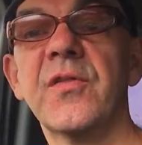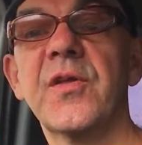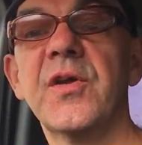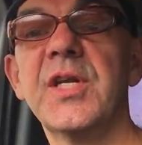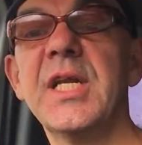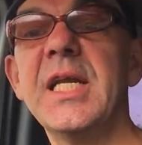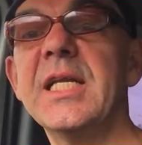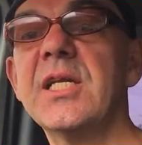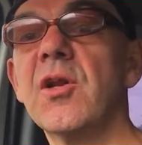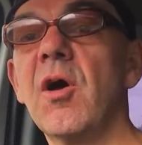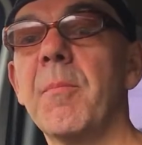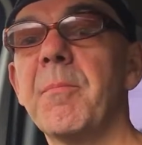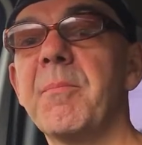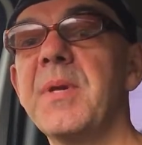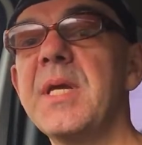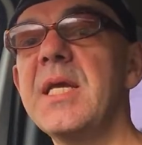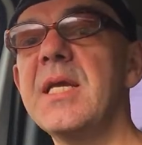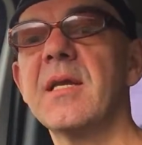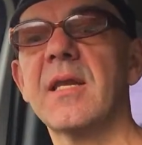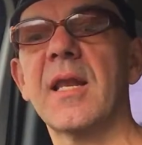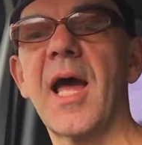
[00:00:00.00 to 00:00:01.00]
There need not
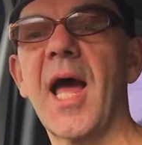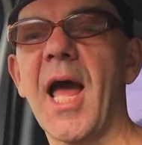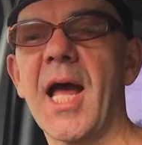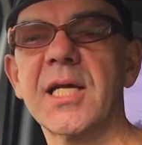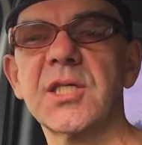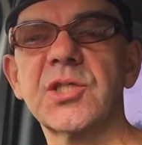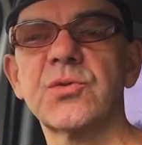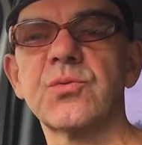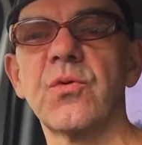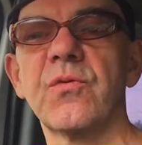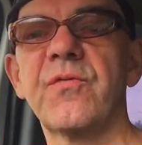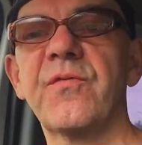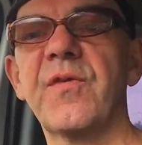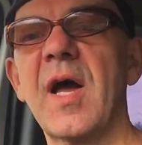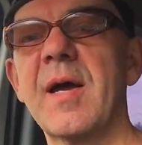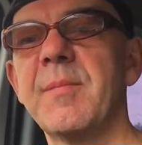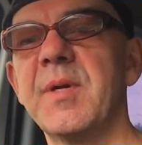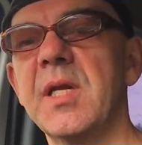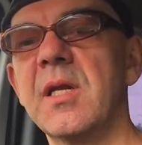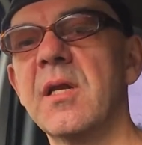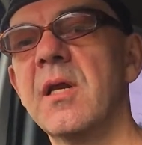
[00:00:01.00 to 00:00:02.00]
be an actual
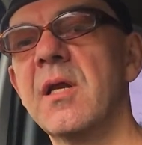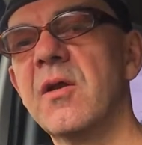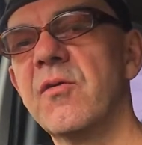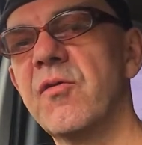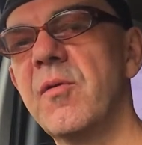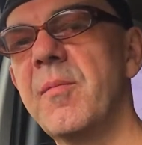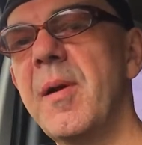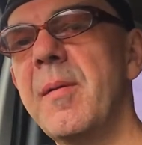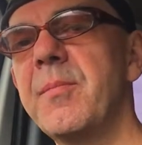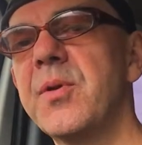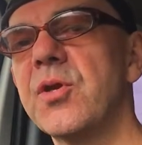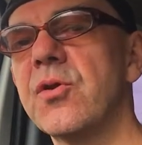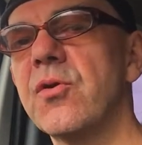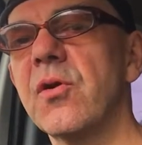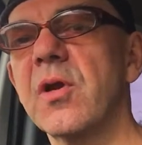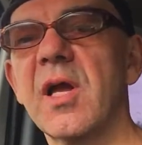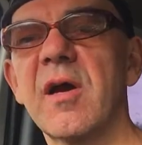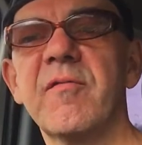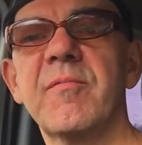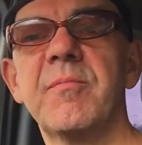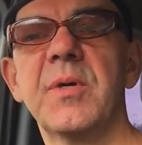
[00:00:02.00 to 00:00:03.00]
famine. Remember, your
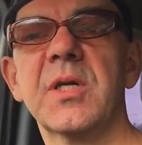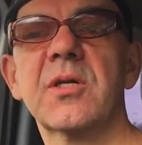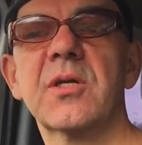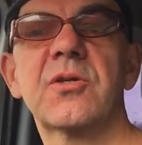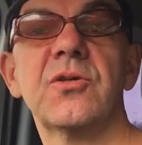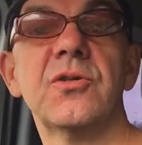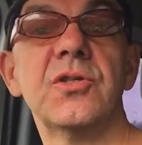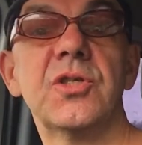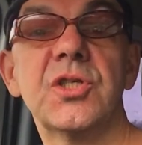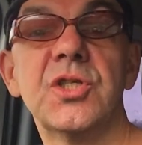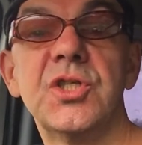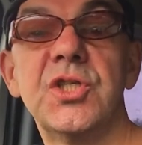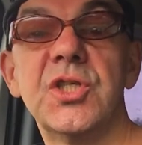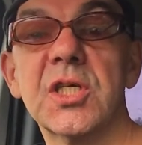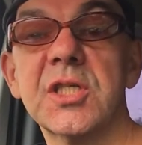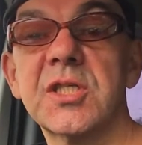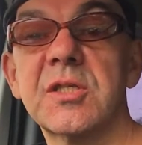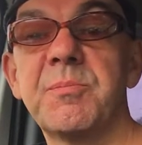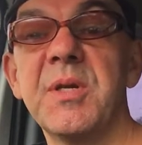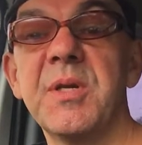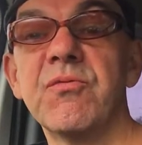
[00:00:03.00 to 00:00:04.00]
government could
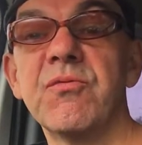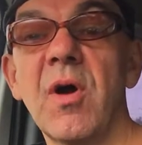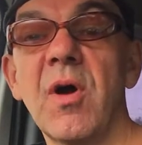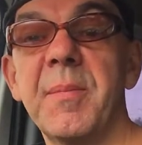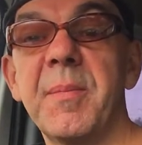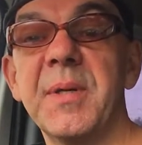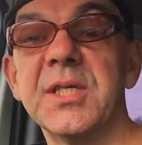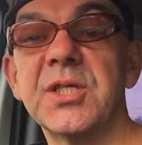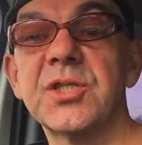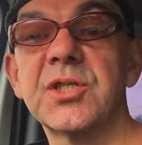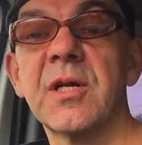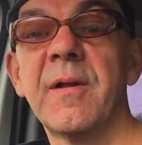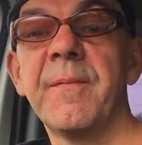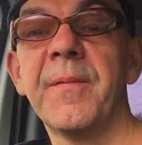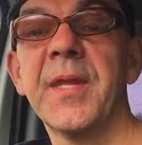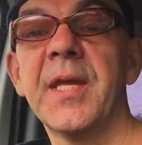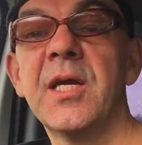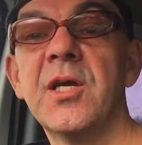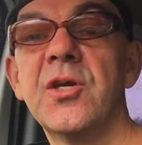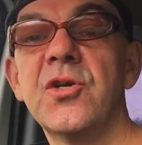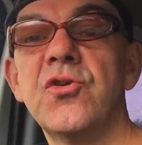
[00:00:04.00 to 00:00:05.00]
just be rubbish.
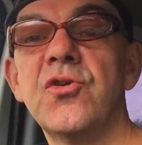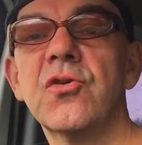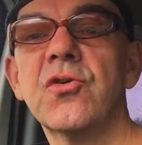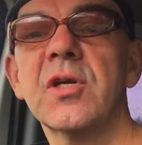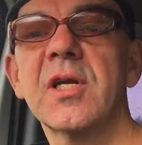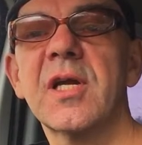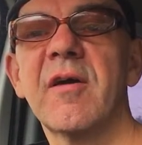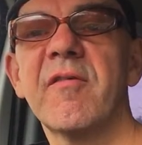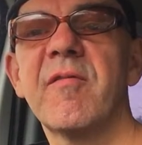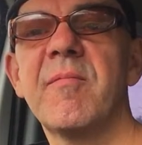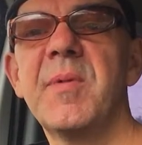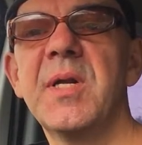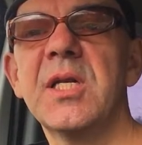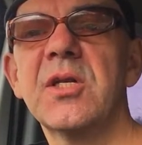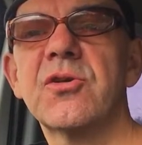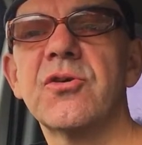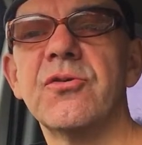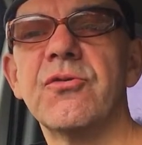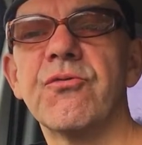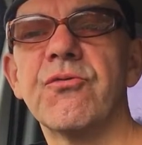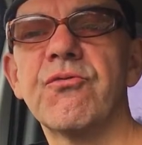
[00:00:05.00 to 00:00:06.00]
Your government
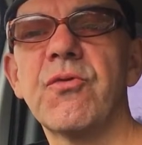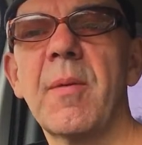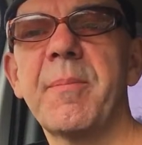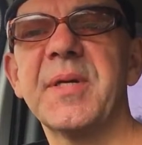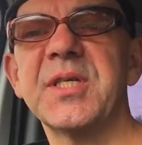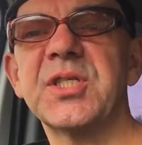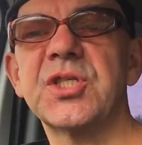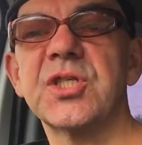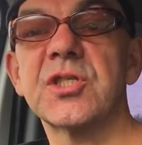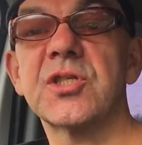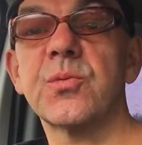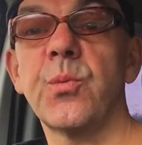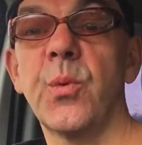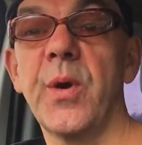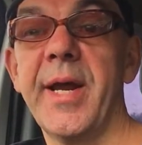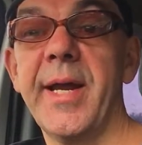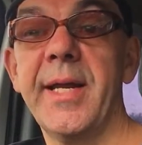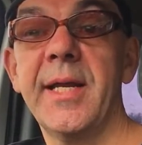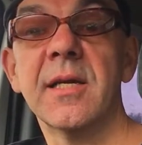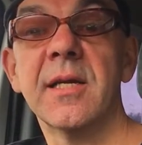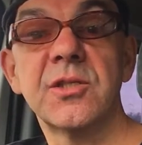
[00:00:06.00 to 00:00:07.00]
could rubbish its
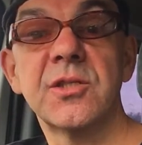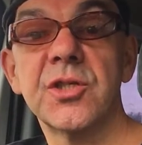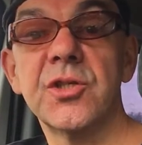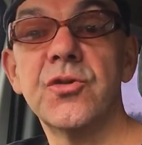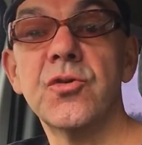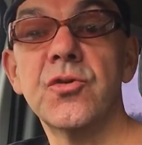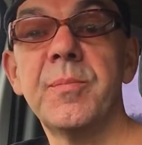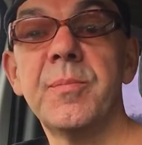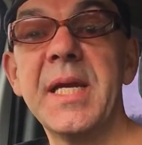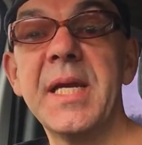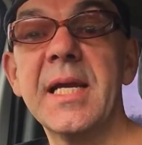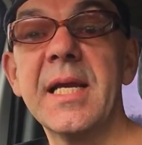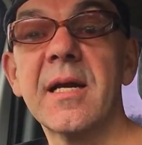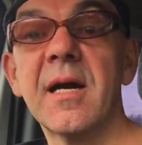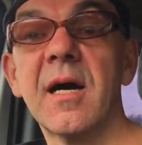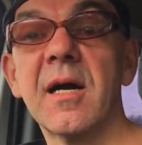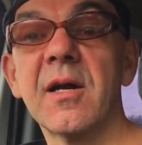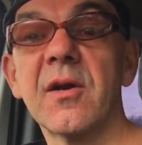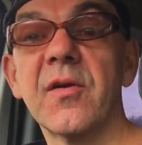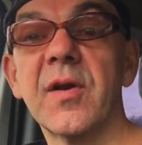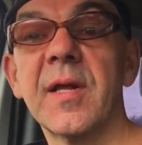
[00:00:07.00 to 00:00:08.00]
way to you being
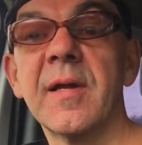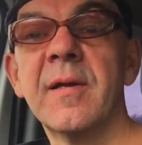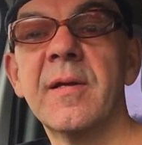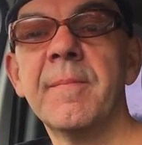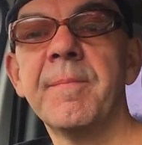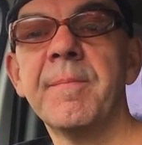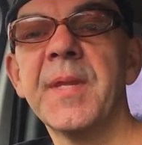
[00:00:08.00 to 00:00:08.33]
hungry.